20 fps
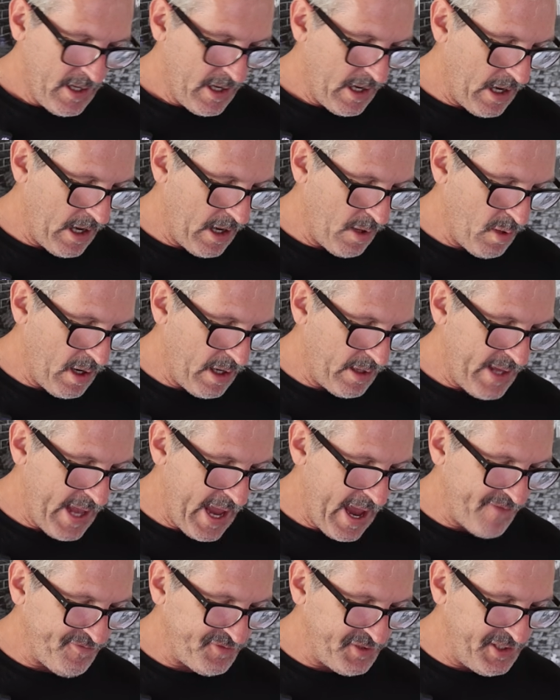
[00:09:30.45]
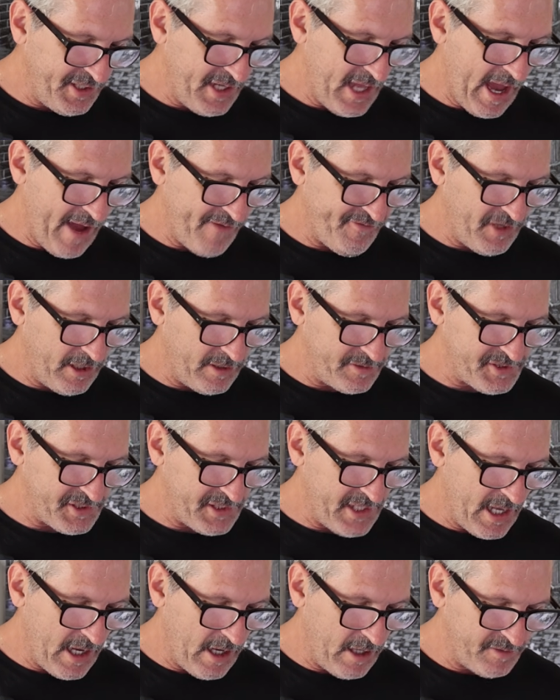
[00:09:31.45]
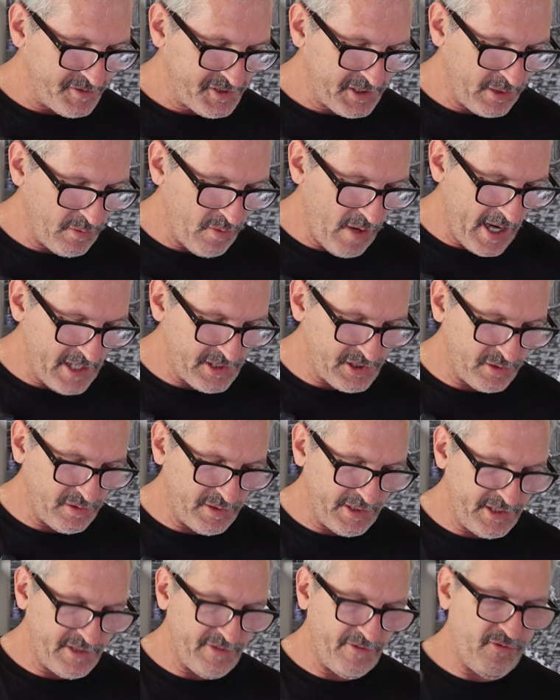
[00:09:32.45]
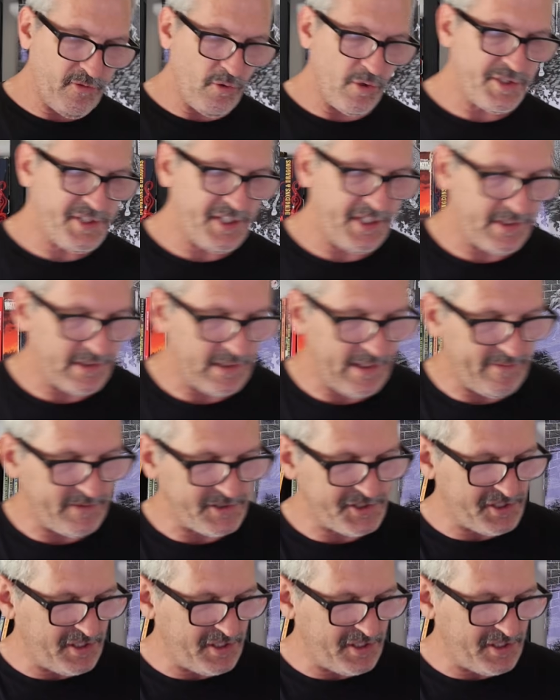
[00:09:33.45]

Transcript: While halfling, half-elves, and elves can rise only to 14th level.